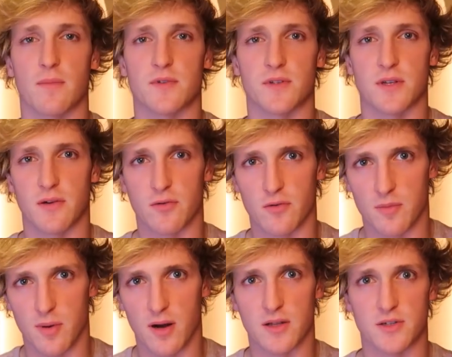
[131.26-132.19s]
I'm just here
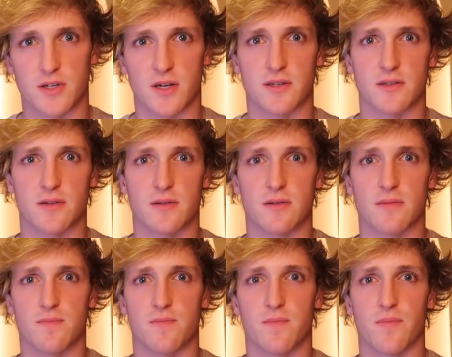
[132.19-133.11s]
to apologize.
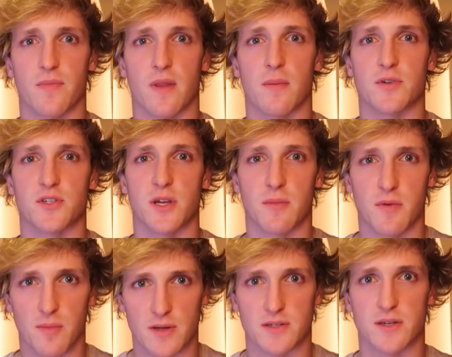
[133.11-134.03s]
I'm
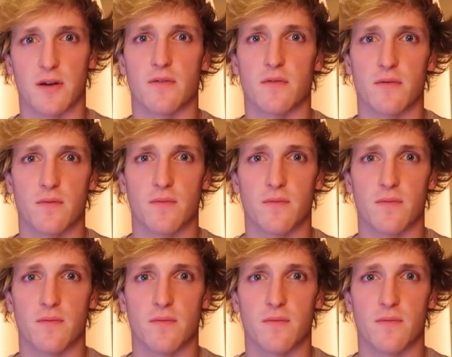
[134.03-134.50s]
ashamed of myself.